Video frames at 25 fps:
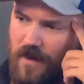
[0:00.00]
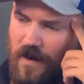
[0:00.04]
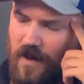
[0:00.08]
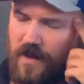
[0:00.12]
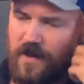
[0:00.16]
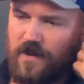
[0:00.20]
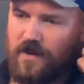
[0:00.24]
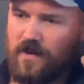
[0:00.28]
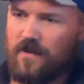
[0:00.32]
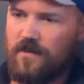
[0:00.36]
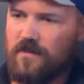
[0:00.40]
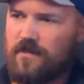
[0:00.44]
I
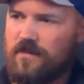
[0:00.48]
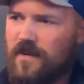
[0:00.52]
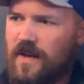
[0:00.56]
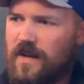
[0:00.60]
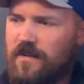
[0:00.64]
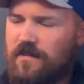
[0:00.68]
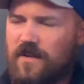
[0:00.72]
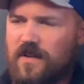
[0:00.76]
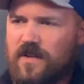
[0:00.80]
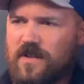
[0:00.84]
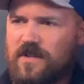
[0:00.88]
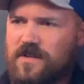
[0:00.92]
don't know,
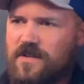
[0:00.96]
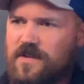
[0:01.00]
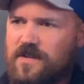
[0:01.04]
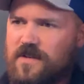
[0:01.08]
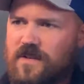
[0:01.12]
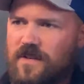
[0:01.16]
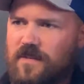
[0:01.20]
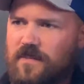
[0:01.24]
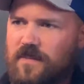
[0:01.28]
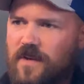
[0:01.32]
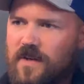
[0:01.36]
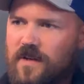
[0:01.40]
5 years or
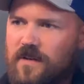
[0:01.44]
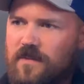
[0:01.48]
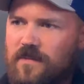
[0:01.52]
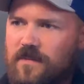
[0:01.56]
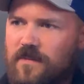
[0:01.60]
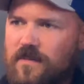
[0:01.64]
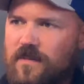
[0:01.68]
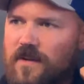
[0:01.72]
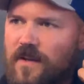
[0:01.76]
something now.